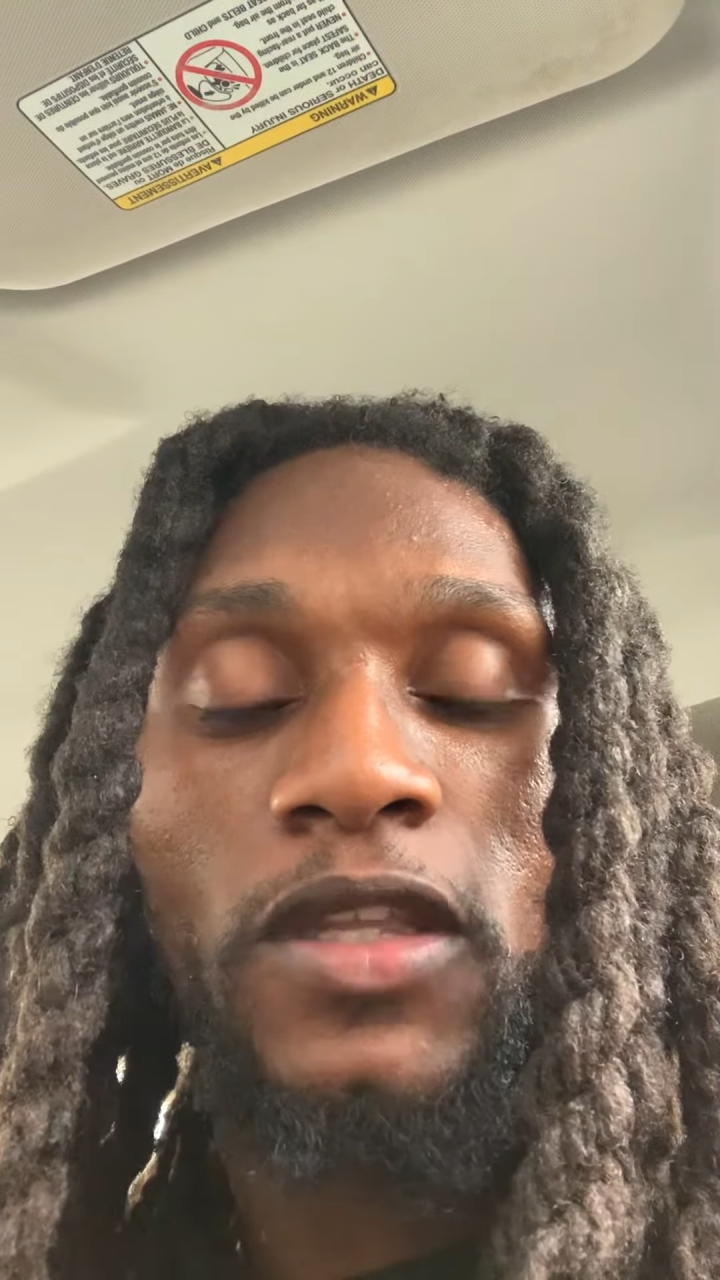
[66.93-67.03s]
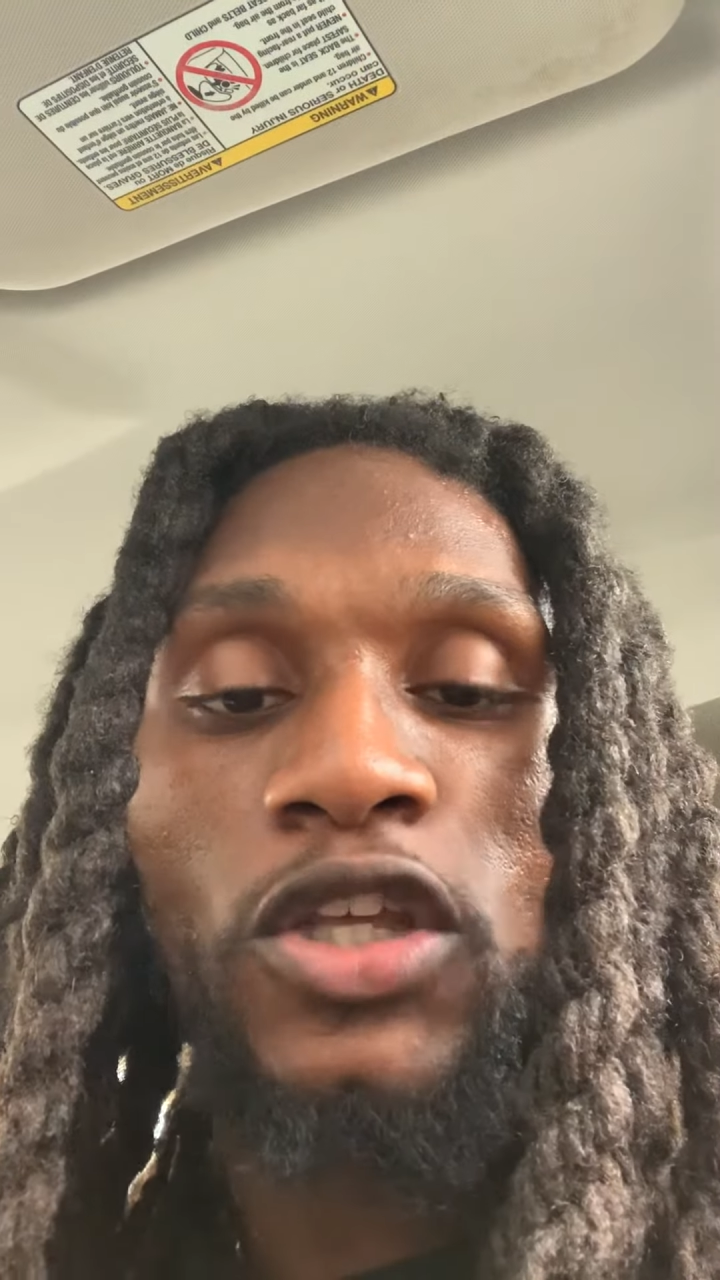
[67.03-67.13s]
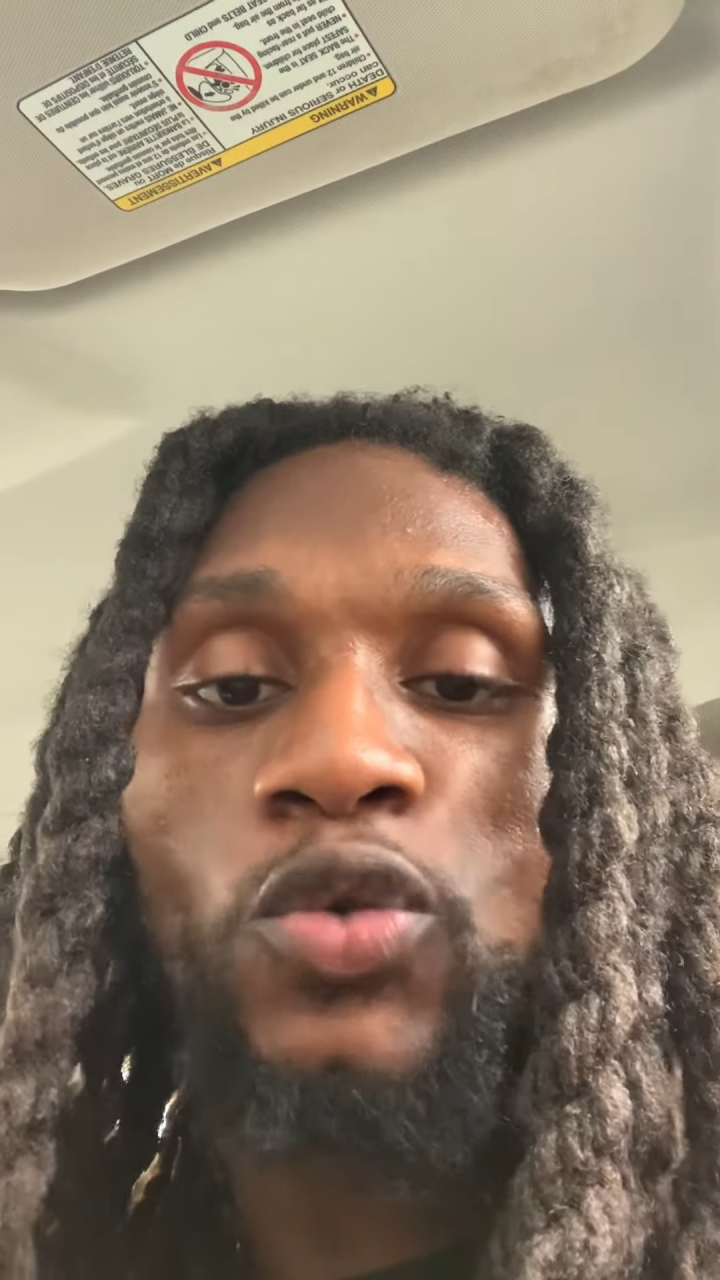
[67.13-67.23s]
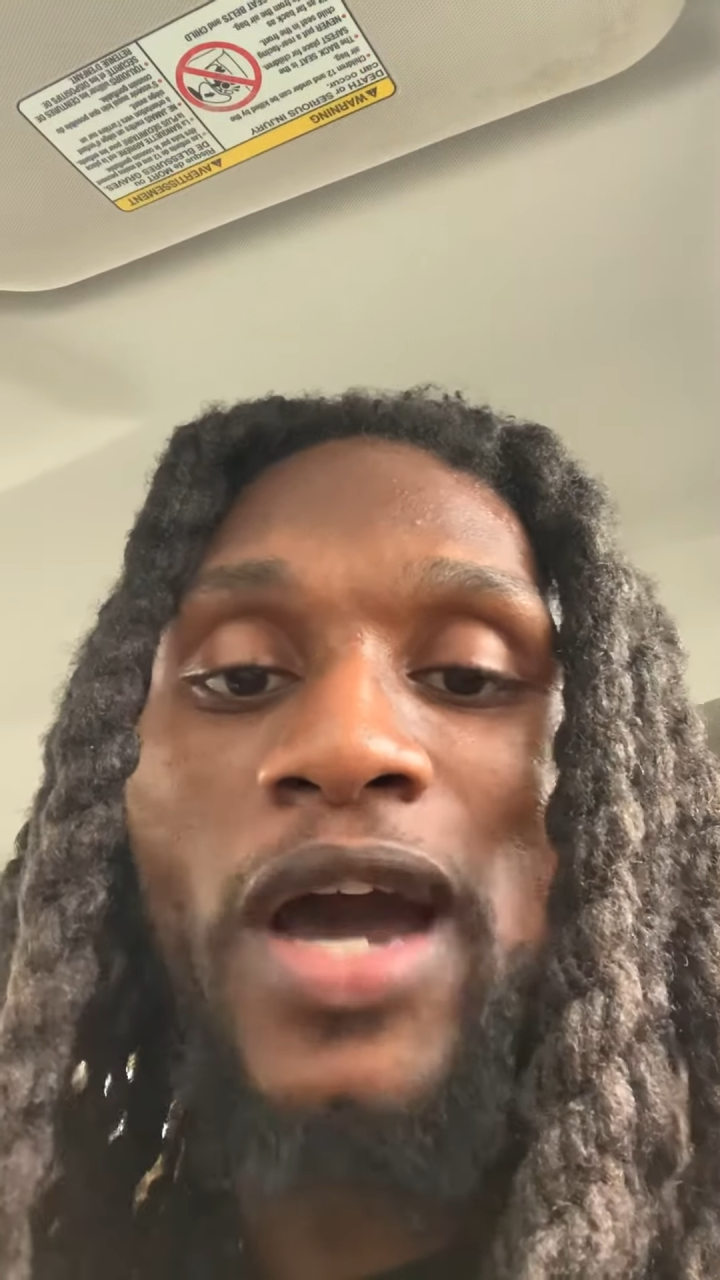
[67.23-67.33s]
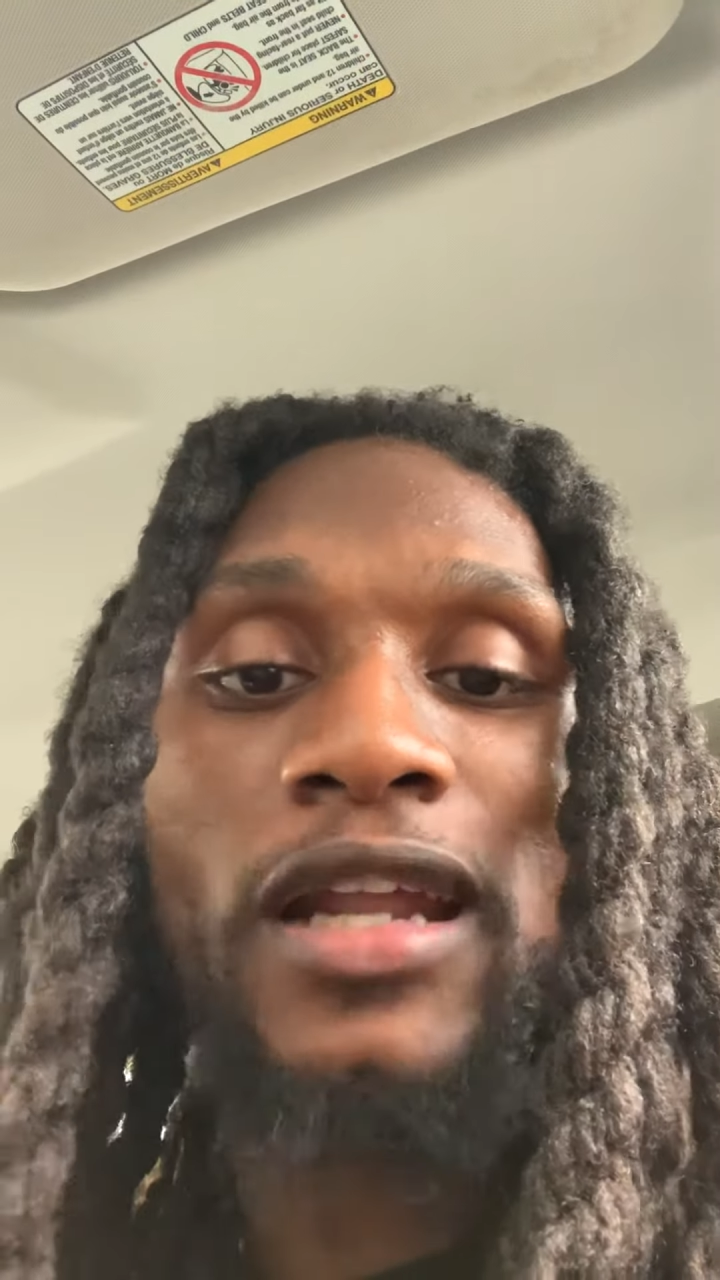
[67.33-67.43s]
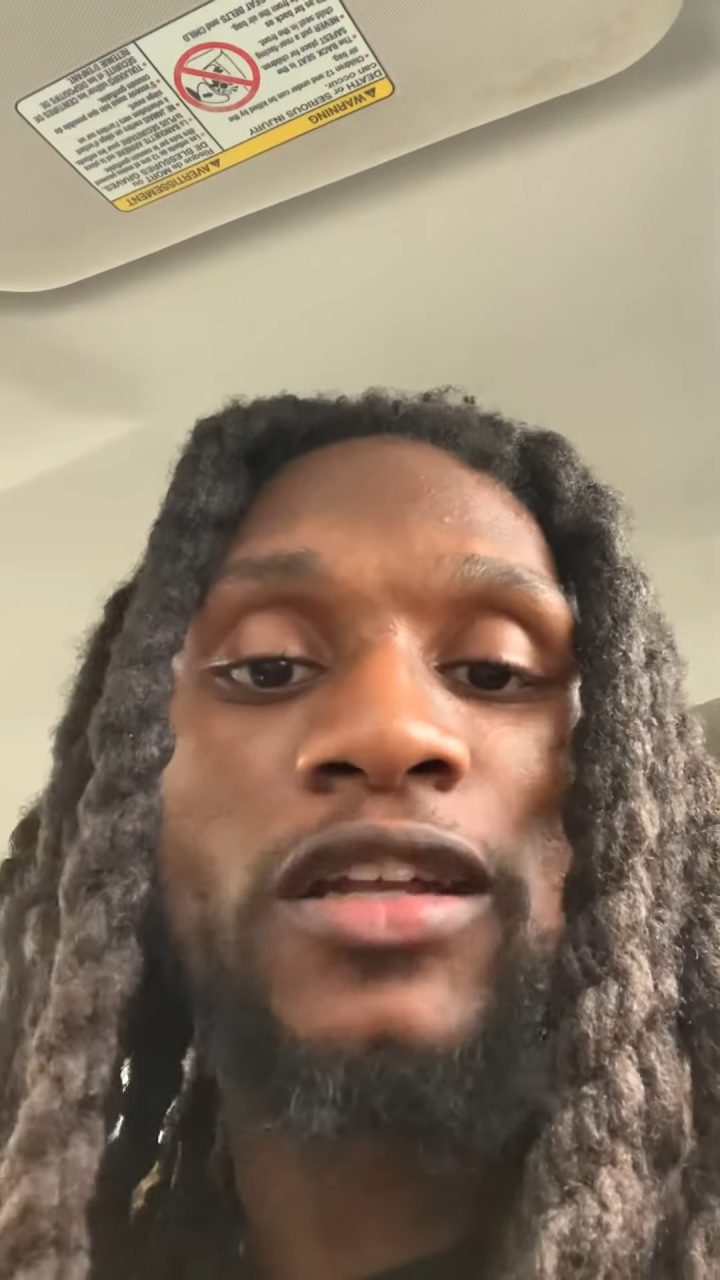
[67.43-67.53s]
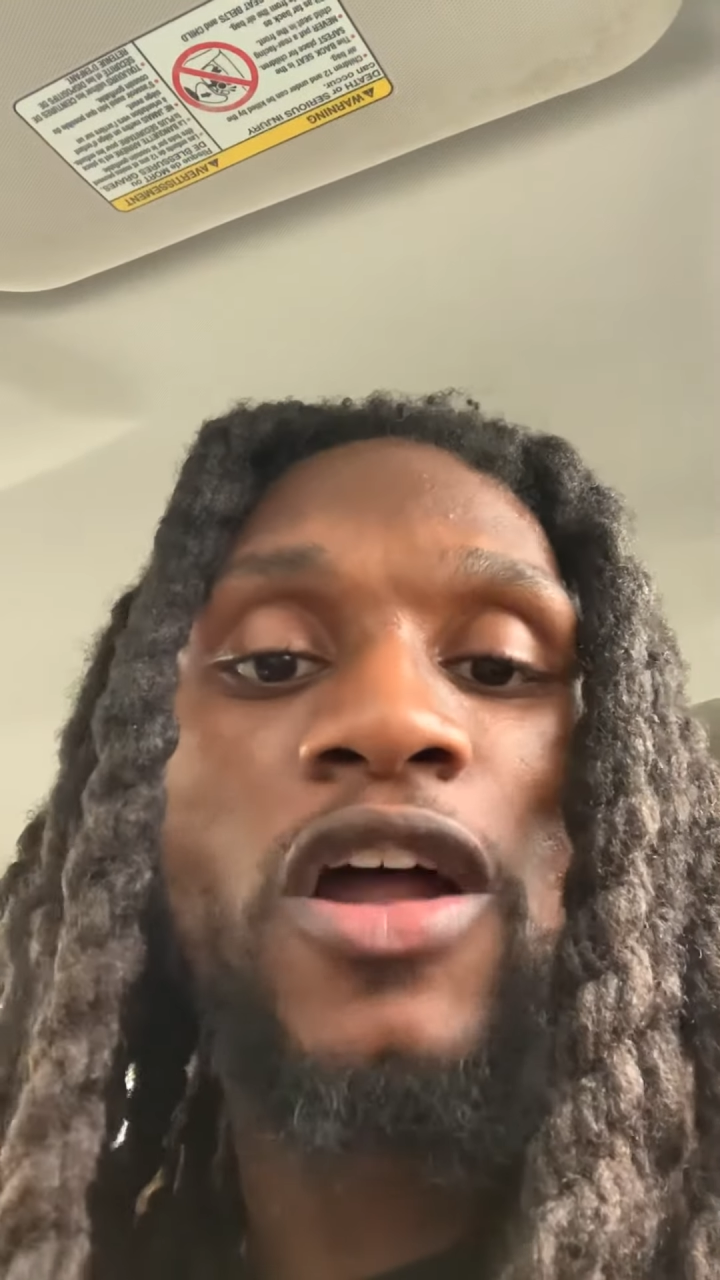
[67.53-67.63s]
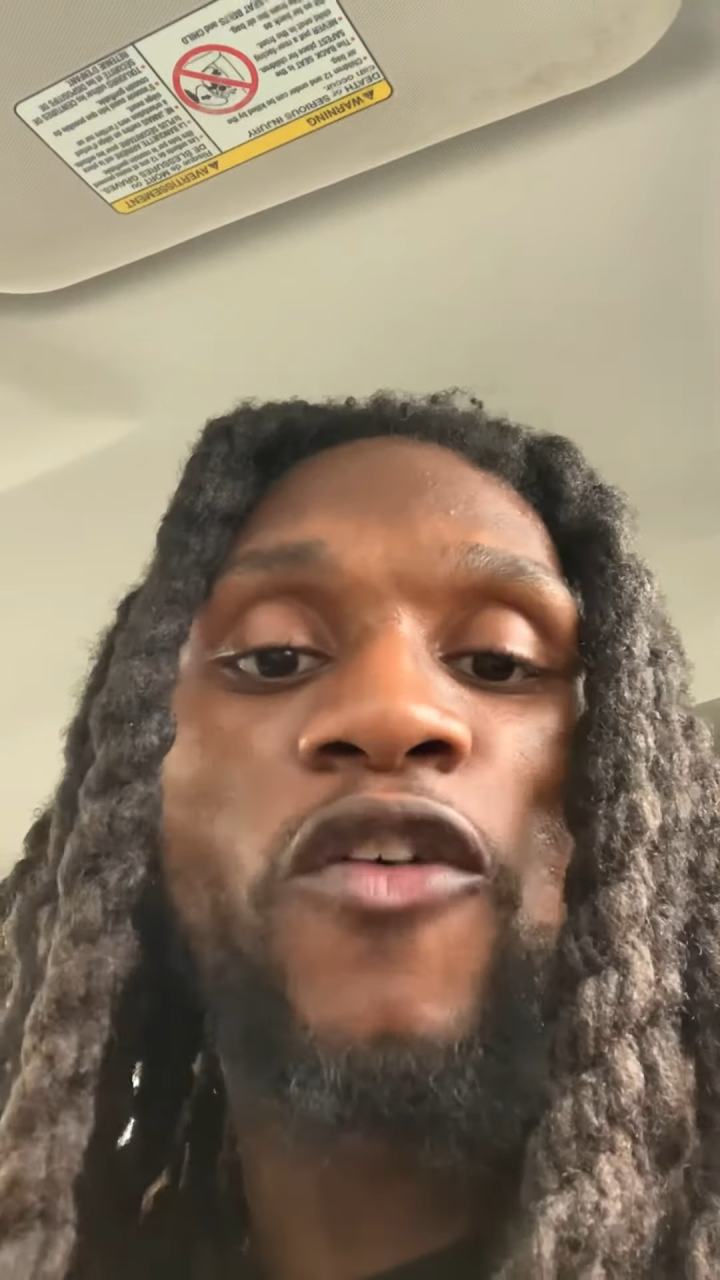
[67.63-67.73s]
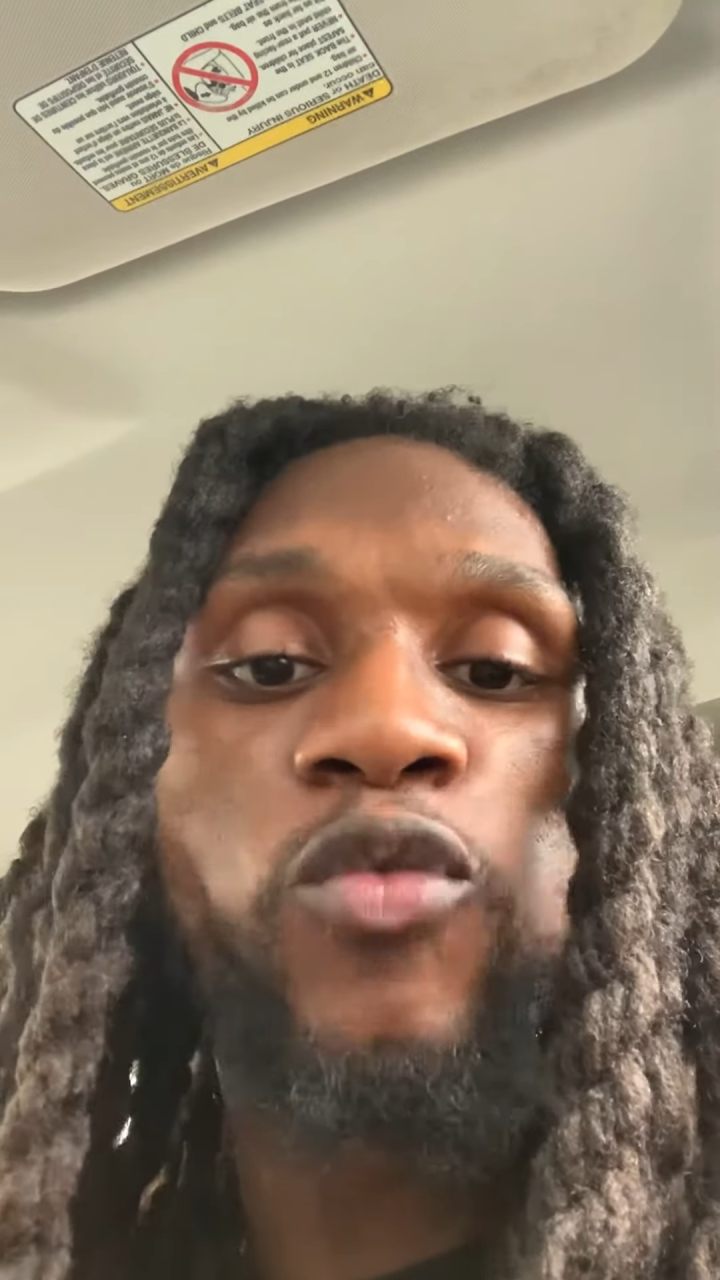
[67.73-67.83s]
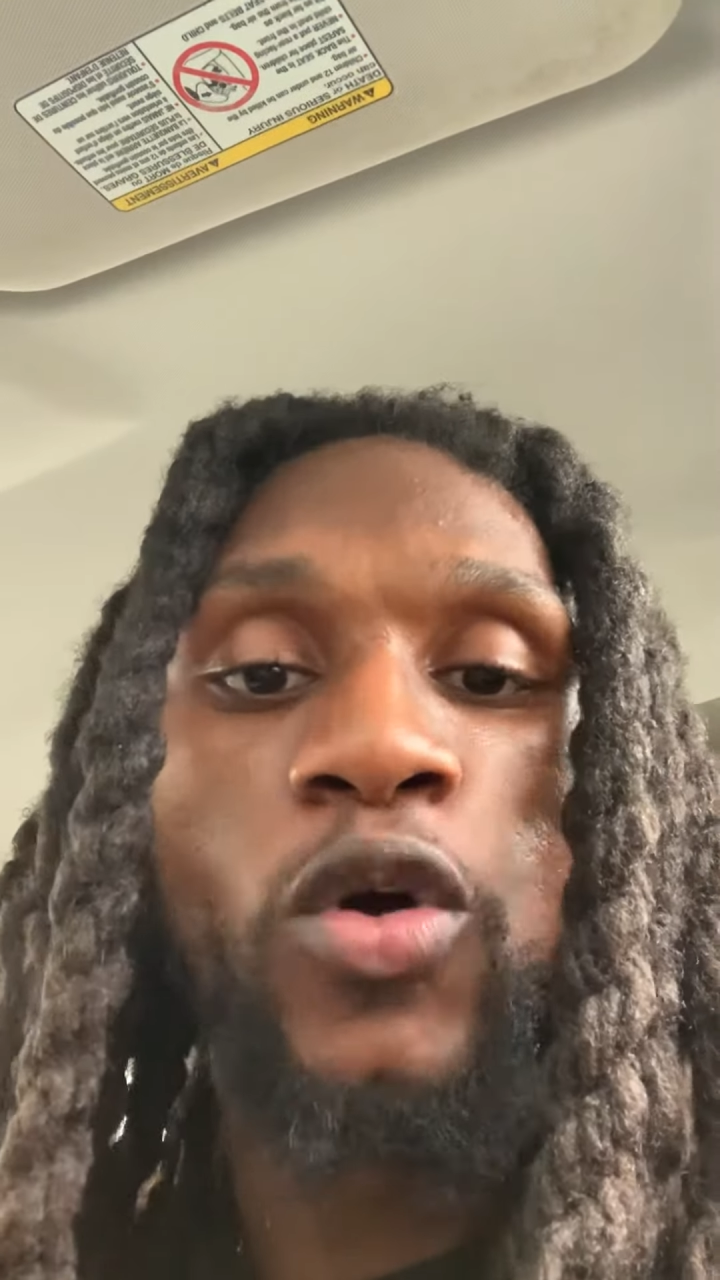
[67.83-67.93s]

You got enough